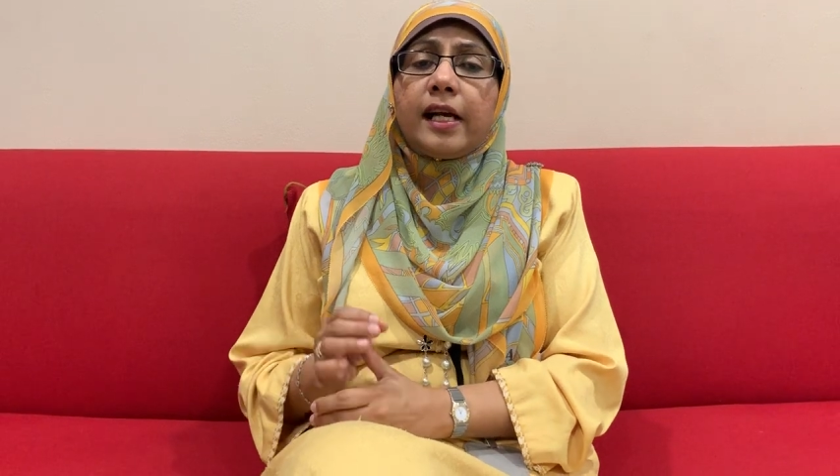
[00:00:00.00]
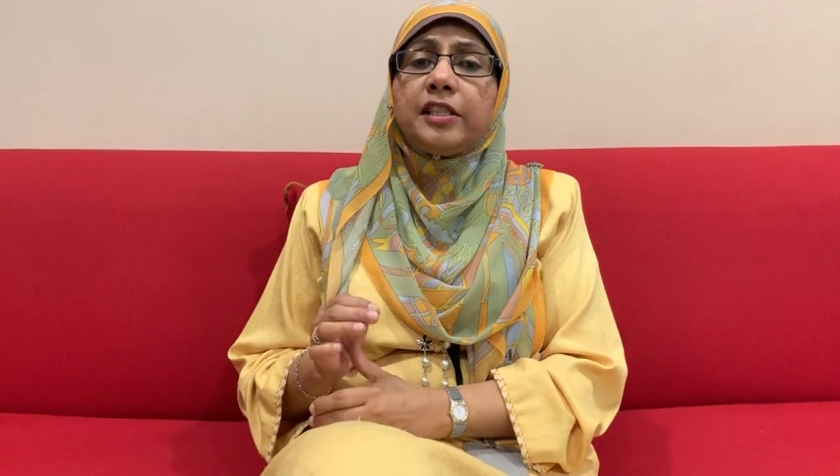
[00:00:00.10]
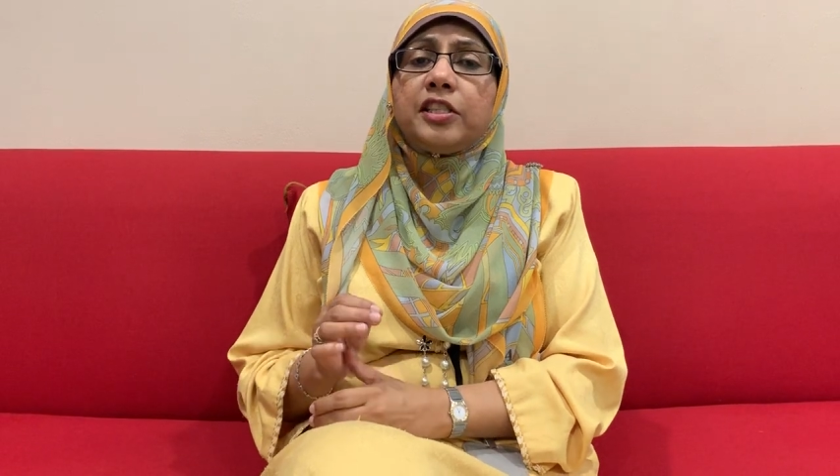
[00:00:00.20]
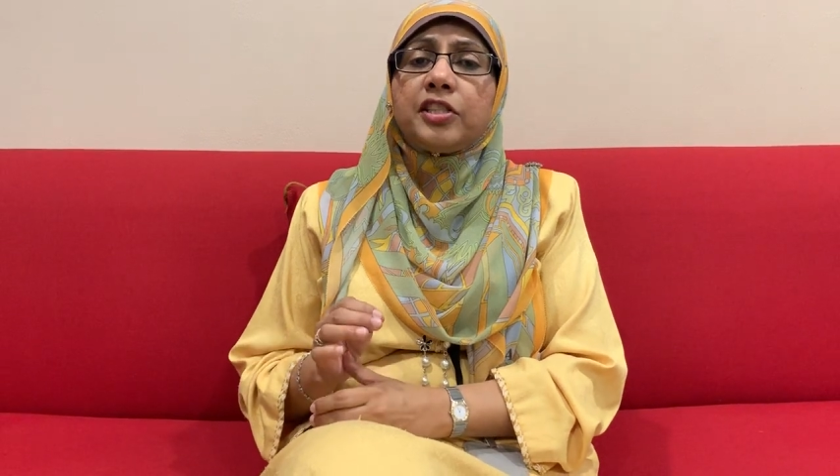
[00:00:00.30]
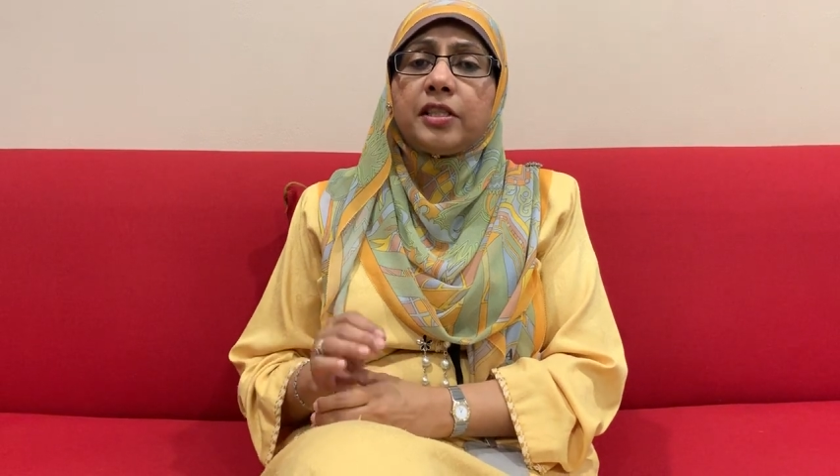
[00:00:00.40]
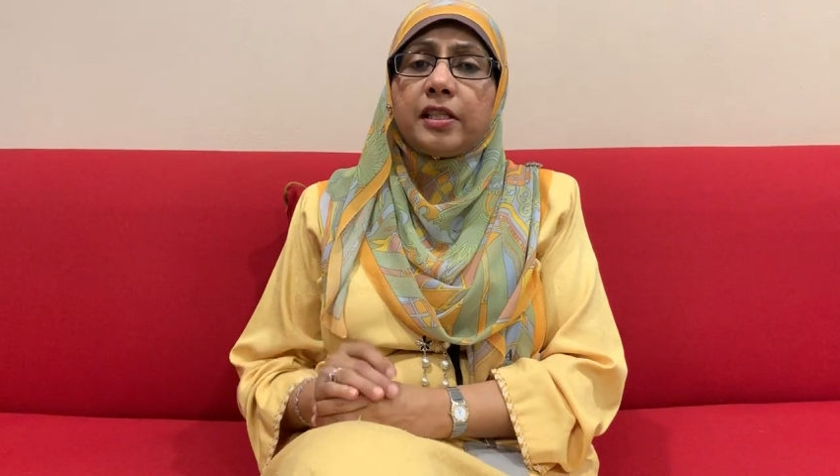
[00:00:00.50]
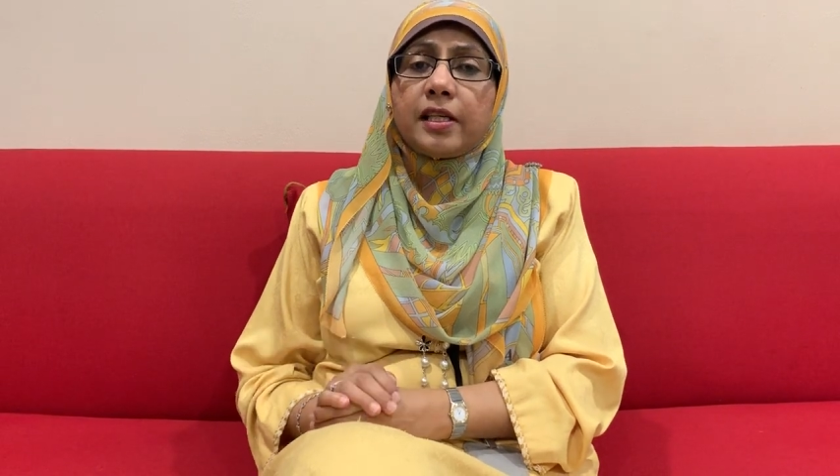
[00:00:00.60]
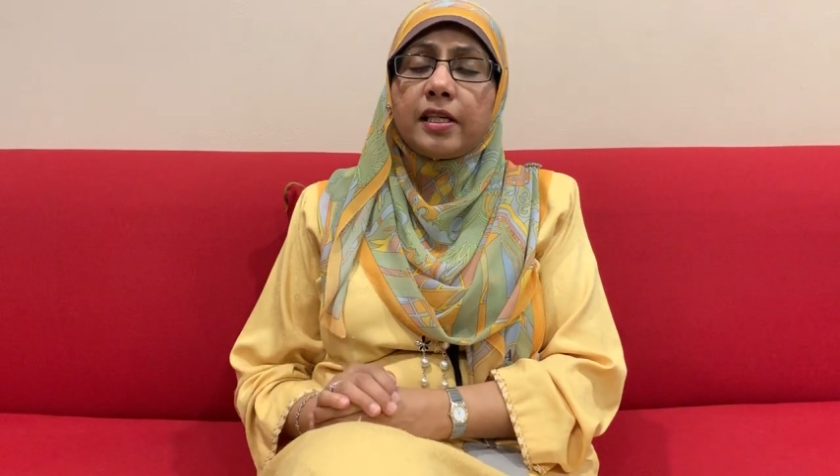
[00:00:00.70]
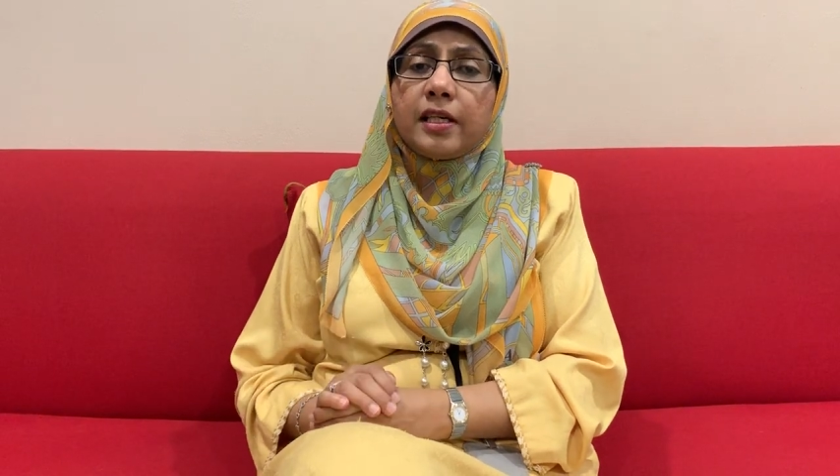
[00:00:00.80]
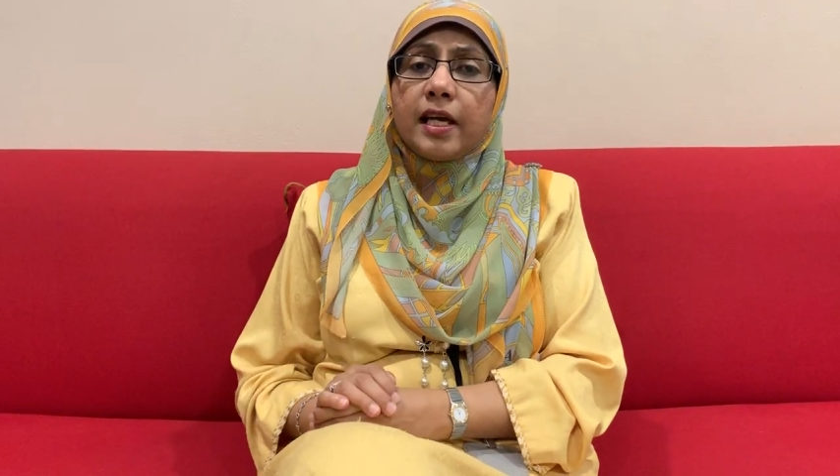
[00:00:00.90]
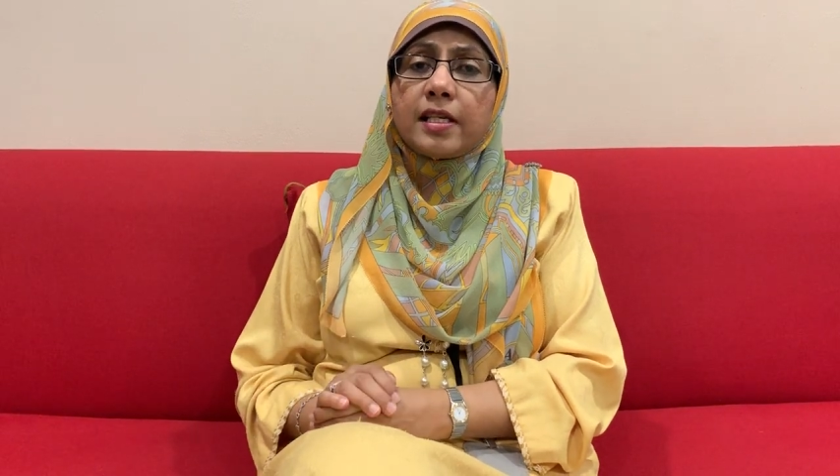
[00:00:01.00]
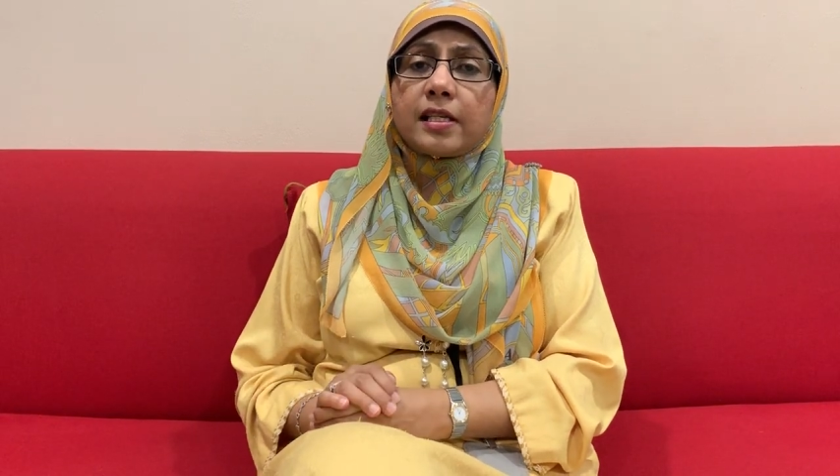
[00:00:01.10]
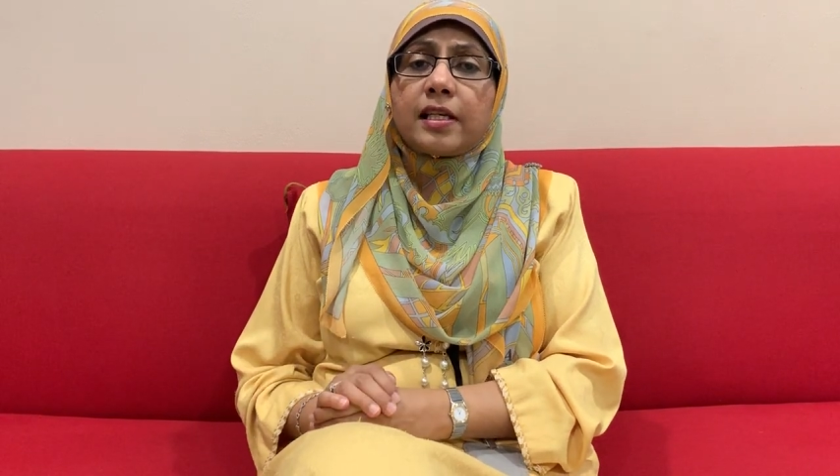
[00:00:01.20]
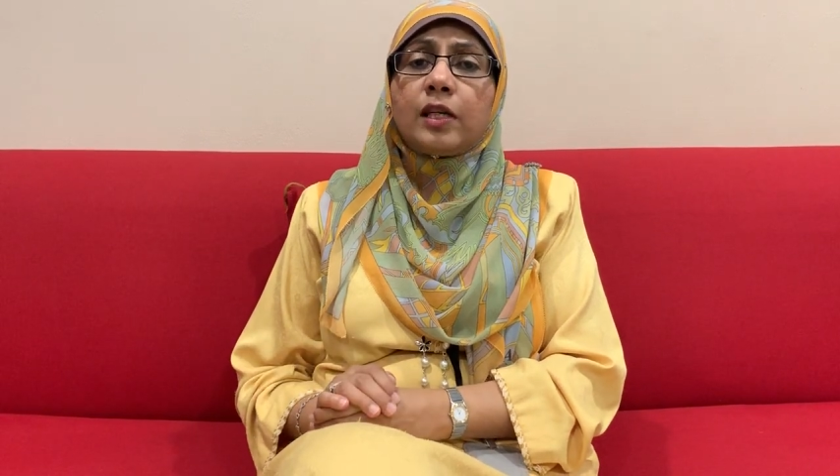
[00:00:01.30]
Additionally, as a